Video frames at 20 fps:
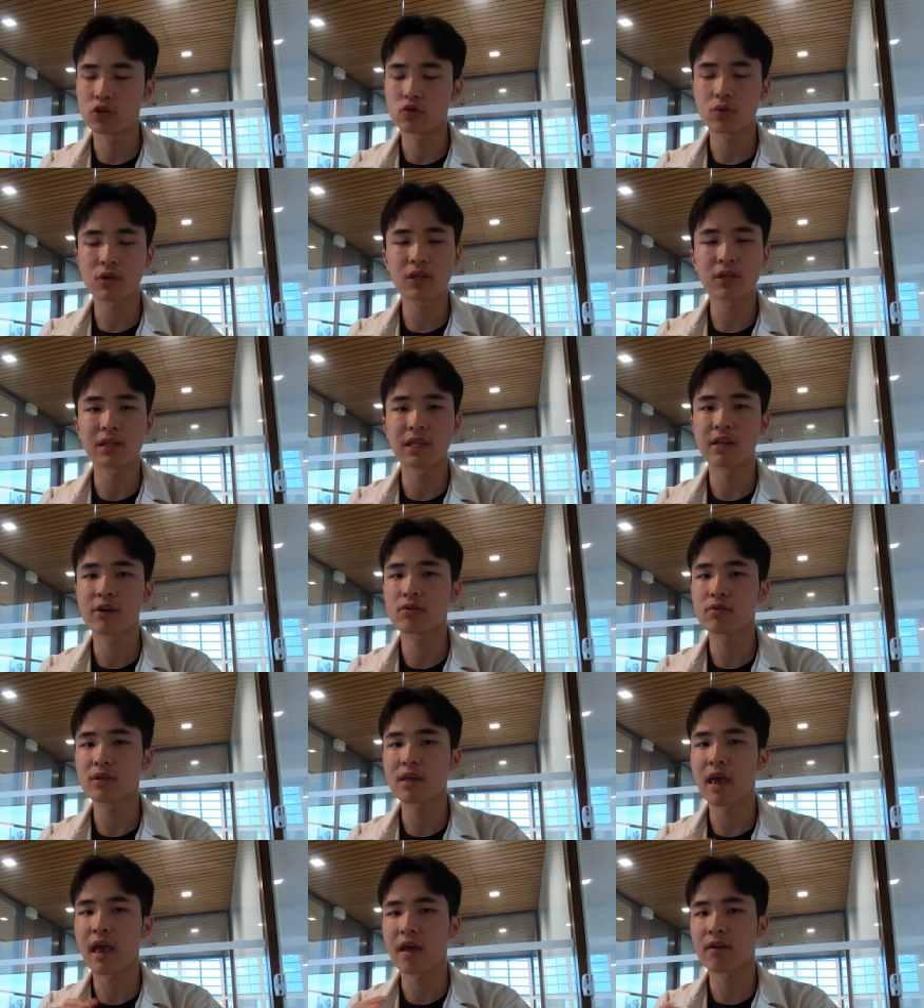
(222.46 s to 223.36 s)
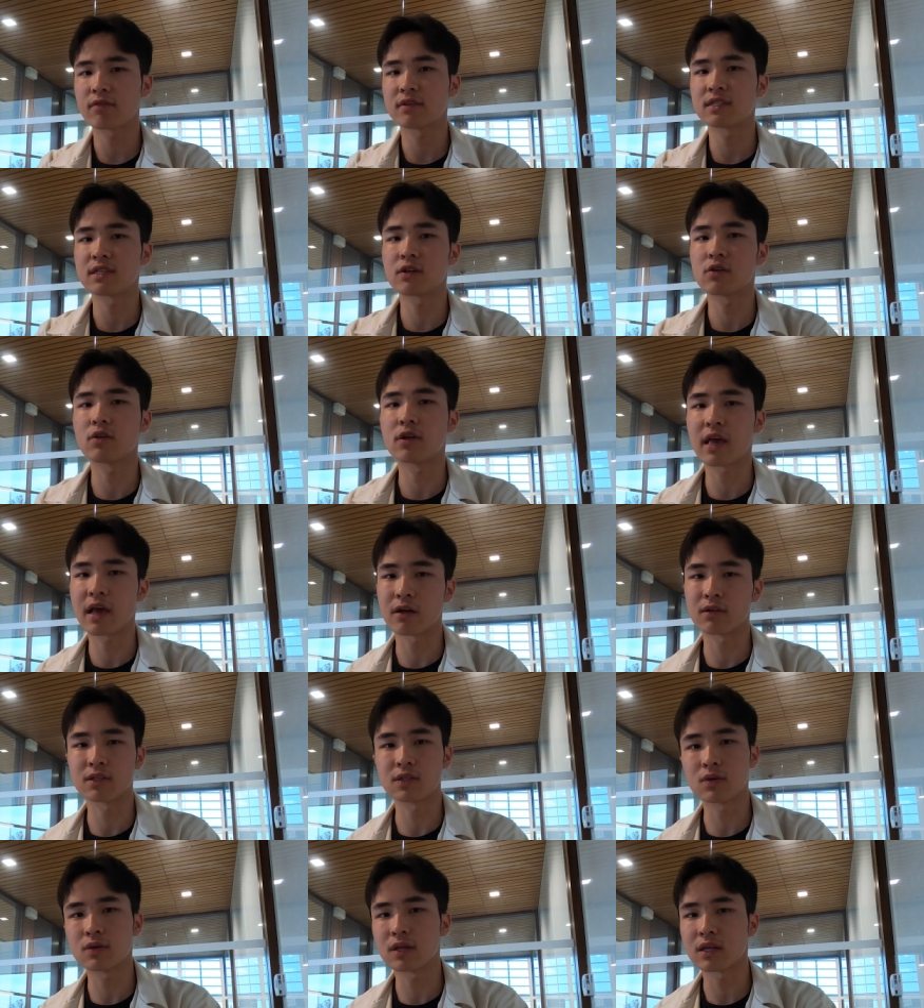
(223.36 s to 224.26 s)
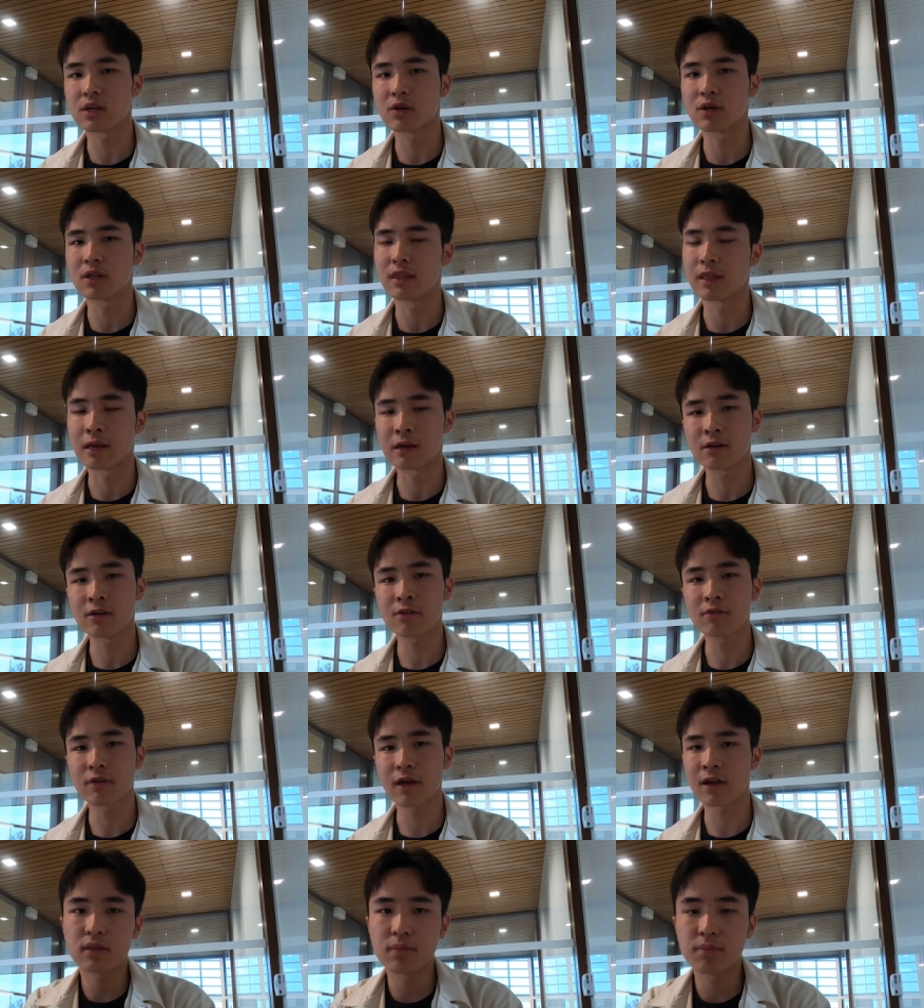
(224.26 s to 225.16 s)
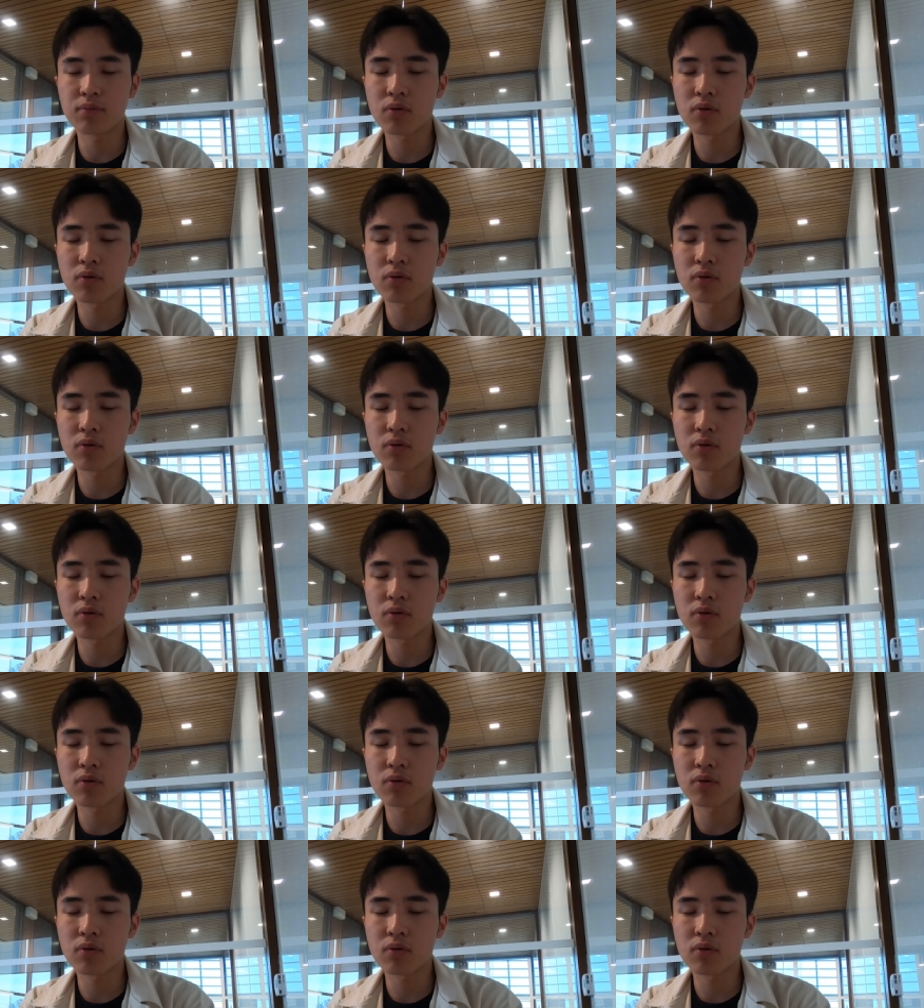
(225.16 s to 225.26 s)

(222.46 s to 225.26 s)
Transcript: I joined literally every single council that you could think of.